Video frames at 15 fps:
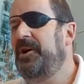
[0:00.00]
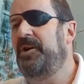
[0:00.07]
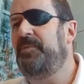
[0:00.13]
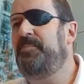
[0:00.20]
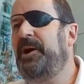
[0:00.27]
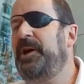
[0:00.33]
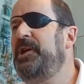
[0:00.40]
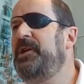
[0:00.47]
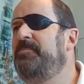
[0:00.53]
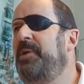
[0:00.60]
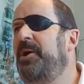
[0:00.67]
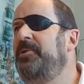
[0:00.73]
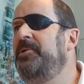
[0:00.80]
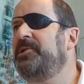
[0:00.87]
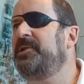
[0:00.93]
I'll pay you a
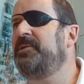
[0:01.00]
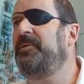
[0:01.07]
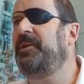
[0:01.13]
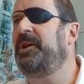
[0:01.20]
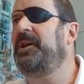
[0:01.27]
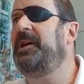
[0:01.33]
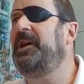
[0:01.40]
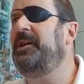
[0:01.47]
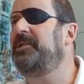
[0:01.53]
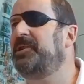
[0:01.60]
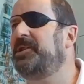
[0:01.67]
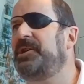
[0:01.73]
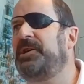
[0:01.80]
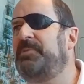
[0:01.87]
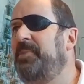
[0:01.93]
bonus if you can get
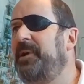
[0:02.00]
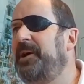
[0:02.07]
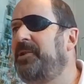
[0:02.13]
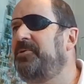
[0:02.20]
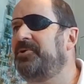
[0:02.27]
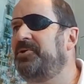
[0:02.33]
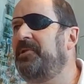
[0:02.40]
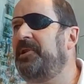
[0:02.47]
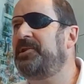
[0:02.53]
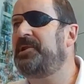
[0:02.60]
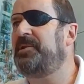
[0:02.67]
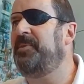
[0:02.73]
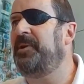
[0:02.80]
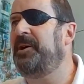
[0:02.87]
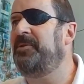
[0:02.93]
this thing back on track
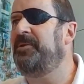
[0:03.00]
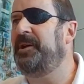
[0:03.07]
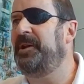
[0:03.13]
somehow.